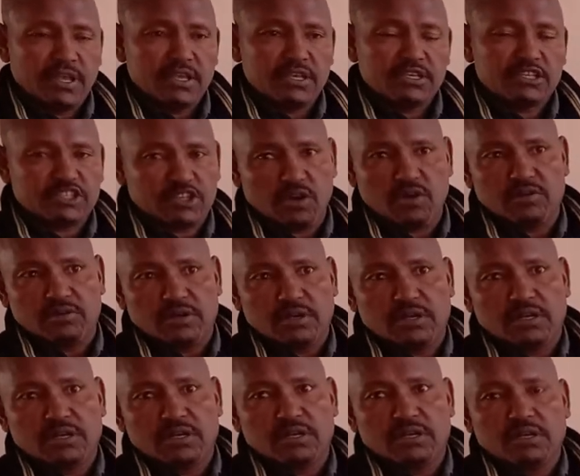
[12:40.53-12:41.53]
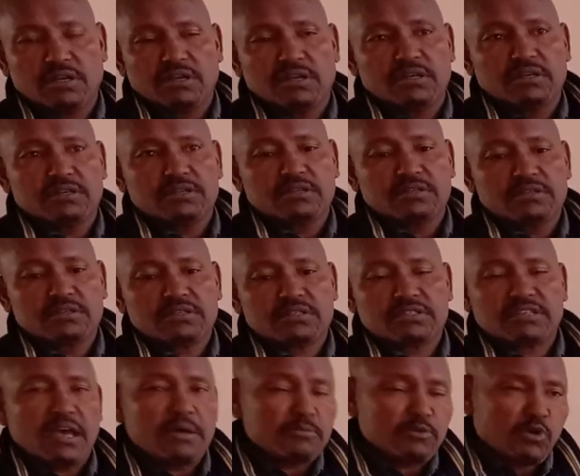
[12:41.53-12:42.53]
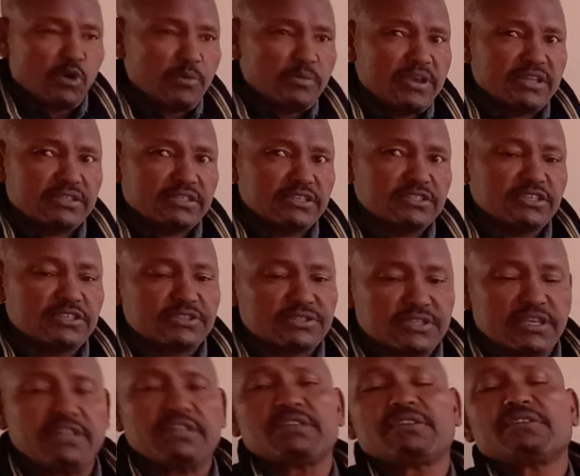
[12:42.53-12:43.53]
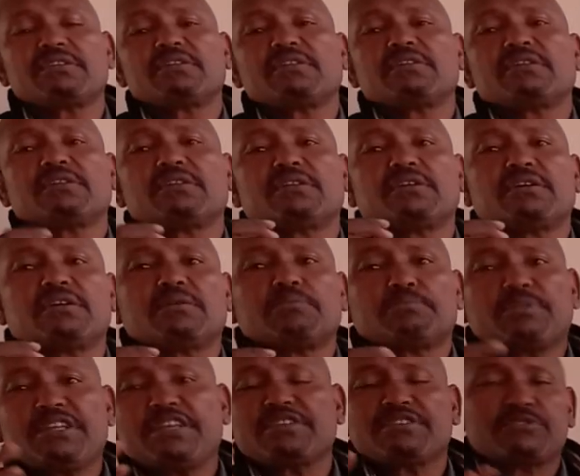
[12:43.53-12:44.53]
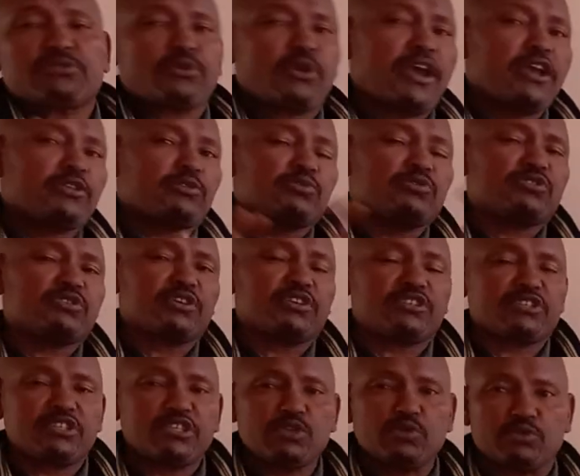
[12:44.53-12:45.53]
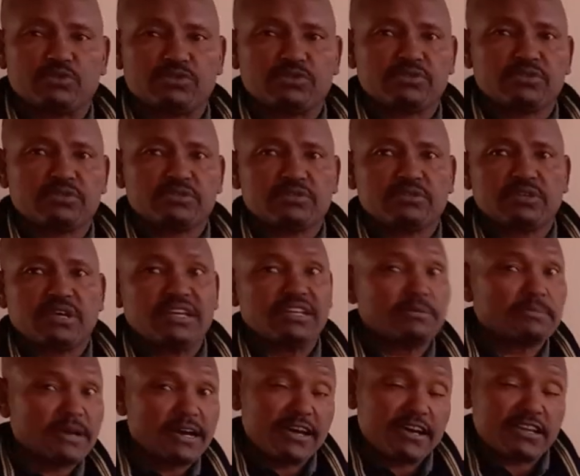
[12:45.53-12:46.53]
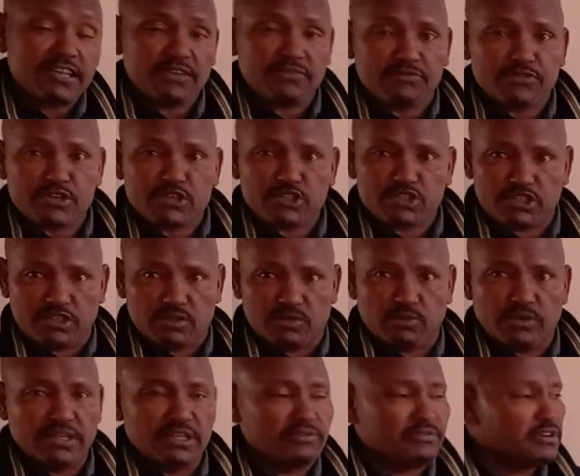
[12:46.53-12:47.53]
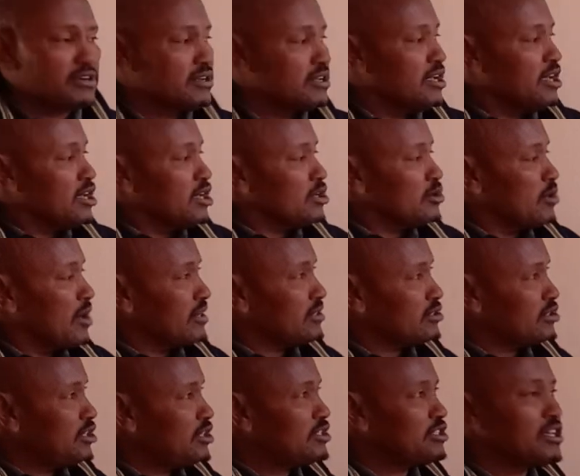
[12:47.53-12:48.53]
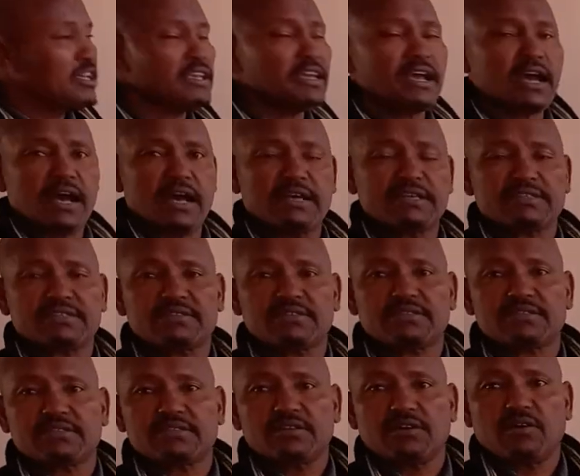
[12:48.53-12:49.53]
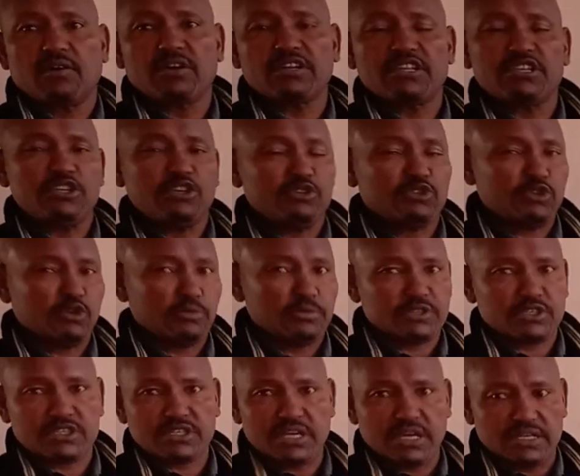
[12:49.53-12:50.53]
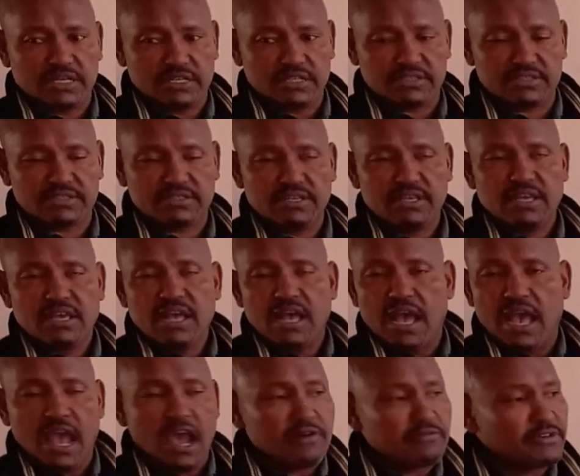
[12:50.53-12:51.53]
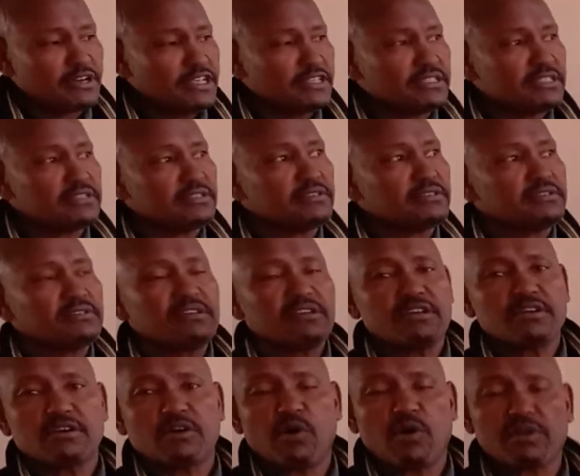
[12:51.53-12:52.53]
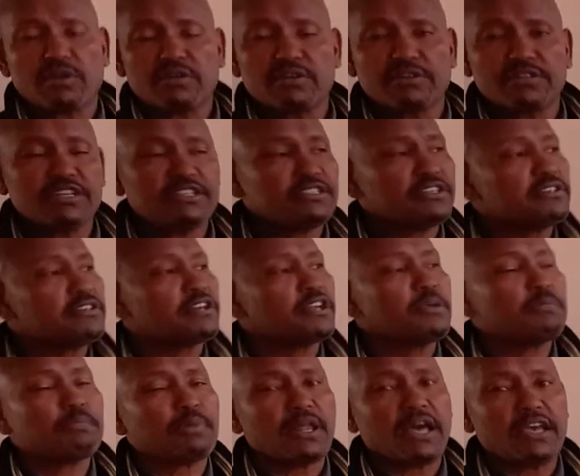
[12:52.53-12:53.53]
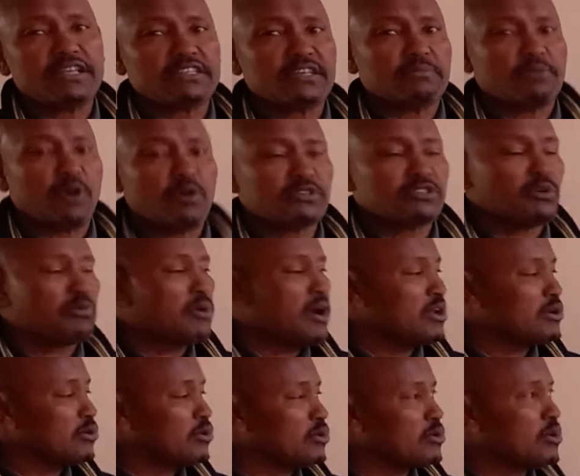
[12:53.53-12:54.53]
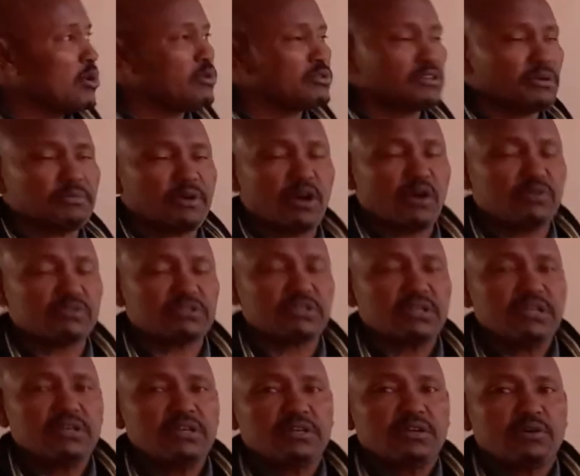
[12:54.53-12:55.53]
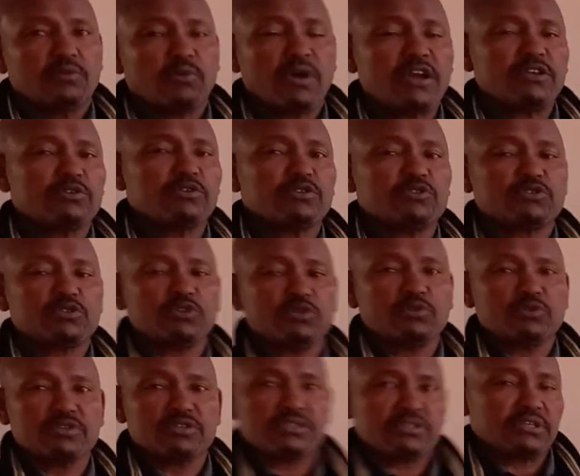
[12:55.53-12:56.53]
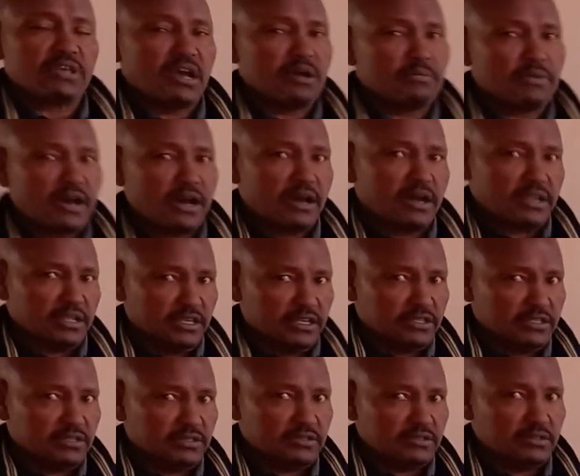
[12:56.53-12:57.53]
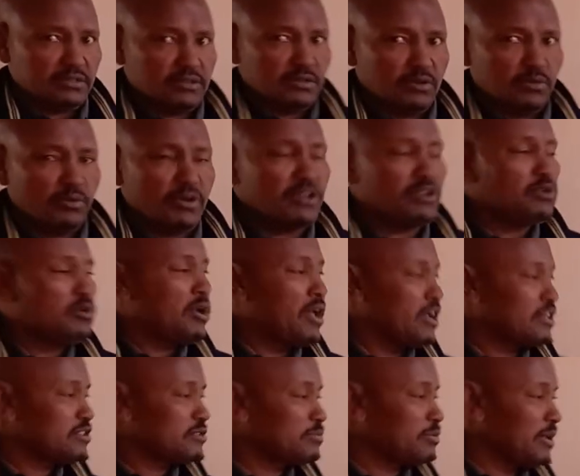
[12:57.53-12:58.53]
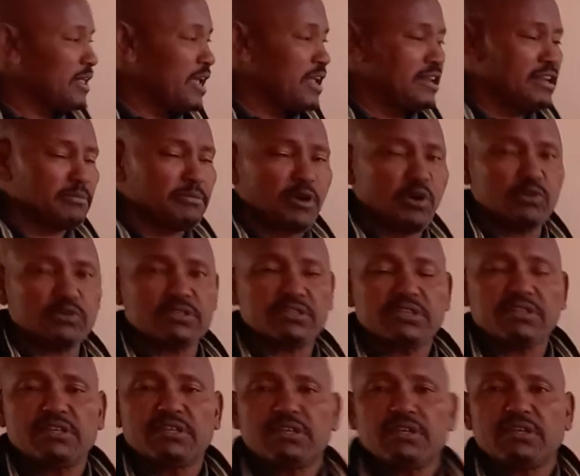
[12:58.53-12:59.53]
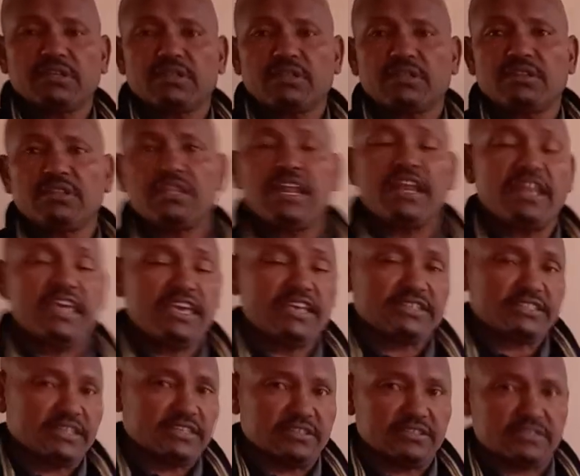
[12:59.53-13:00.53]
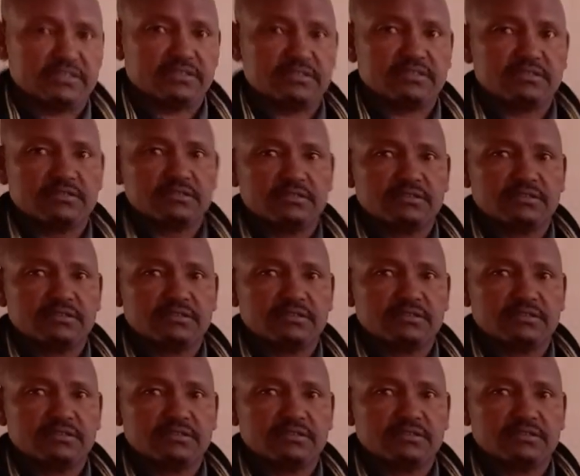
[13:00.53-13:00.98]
So, some comments still, please try to just use an Amharic version whenever you are teaching us on YouTube channels. I have written replies about the one who wrote about why don't you use Amharic when you explained about the lessons.